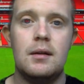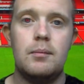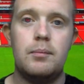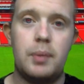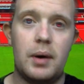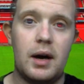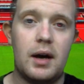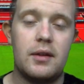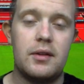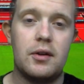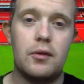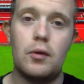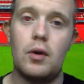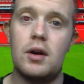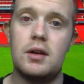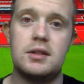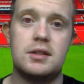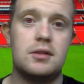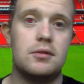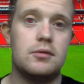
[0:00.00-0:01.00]
But there
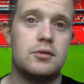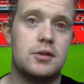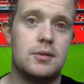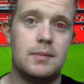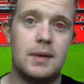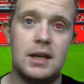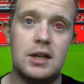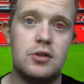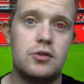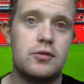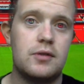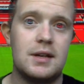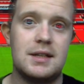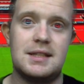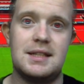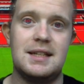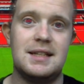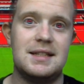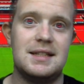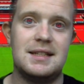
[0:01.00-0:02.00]
are still some
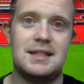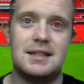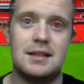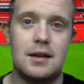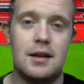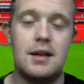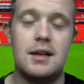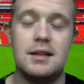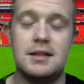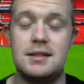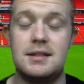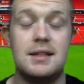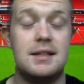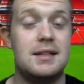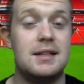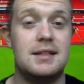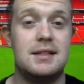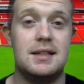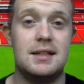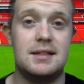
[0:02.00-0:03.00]
interesting
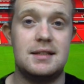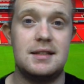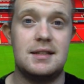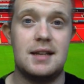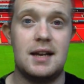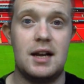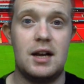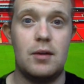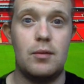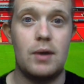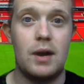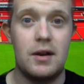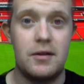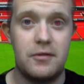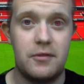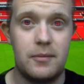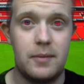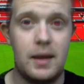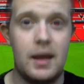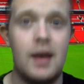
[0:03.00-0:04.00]
statistics to take away
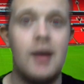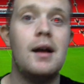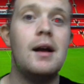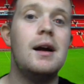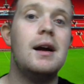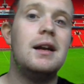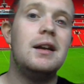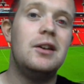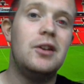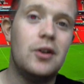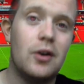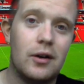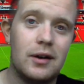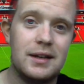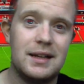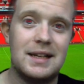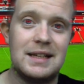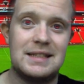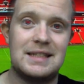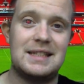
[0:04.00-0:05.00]
from it. Not
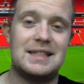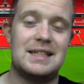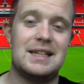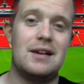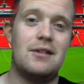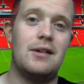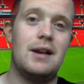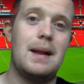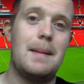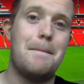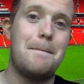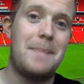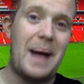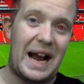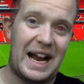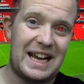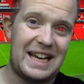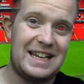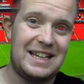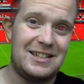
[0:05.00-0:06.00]
necessarily
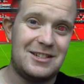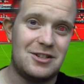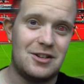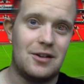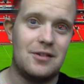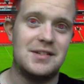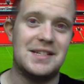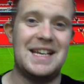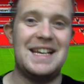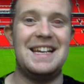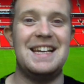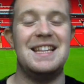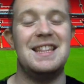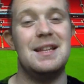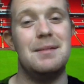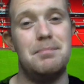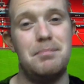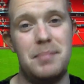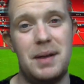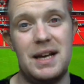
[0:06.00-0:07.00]
backing Jose in
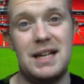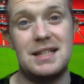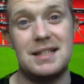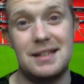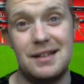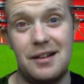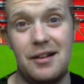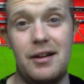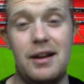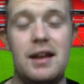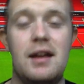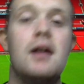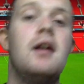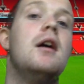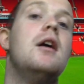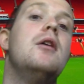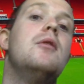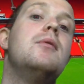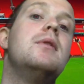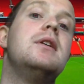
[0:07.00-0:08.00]
the best light.
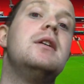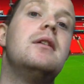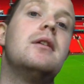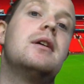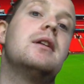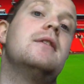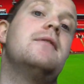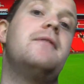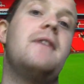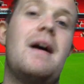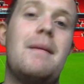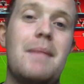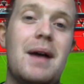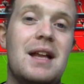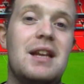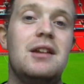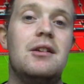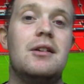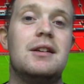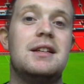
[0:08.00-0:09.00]
When you look at the fact
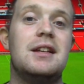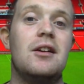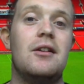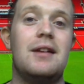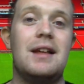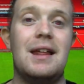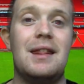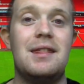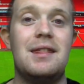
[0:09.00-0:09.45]
Man United only had